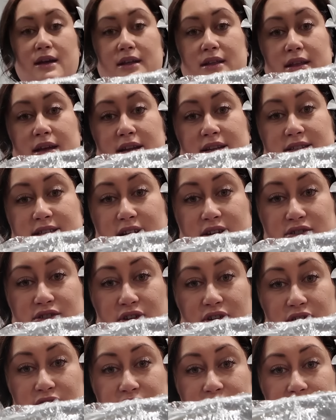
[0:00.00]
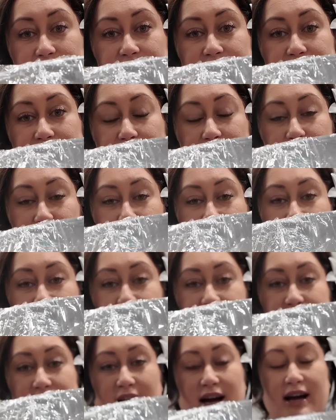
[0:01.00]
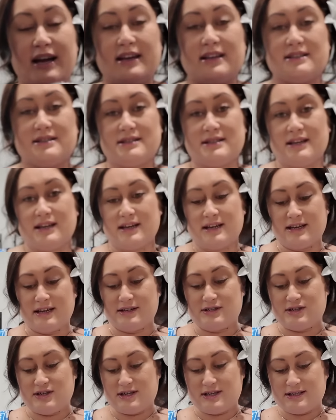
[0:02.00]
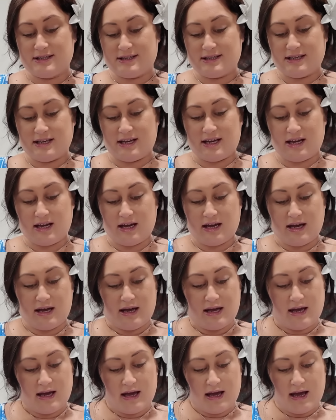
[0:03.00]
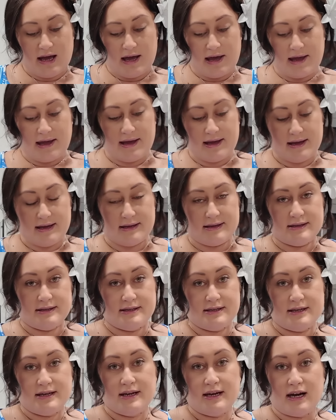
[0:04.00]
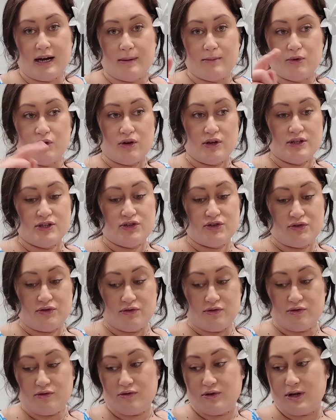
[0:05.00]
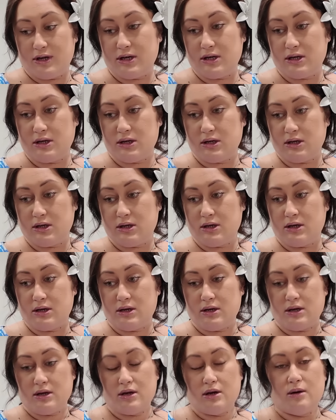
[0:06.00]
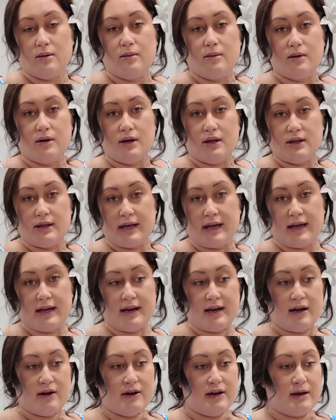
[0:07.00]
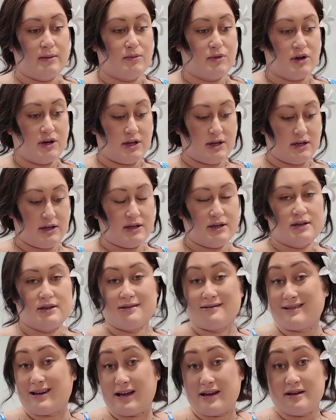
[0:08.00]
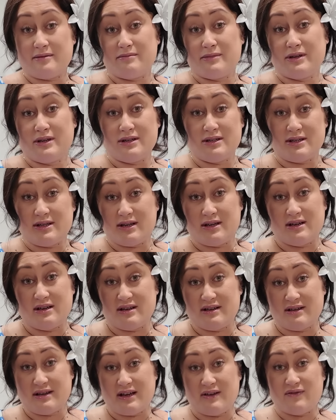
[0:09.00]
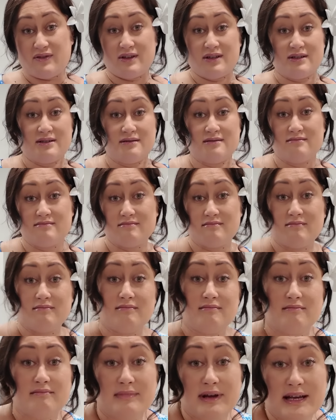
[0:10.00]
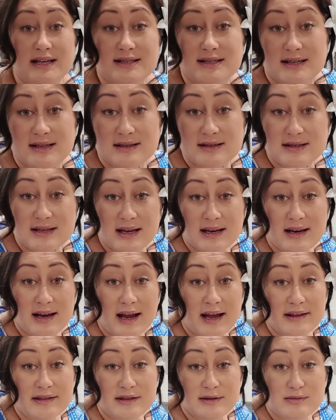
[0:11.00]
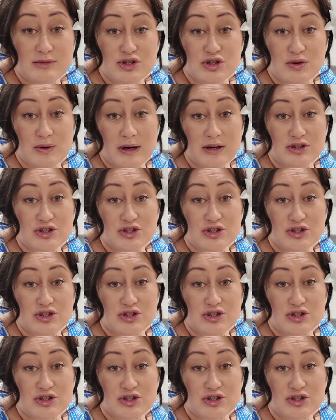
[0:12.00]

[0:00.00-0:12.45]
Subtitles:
That is our dough, so it's doubled in size, as you can see. And I'm going to lay it out. I'm going to cut them into even pieces and add them to our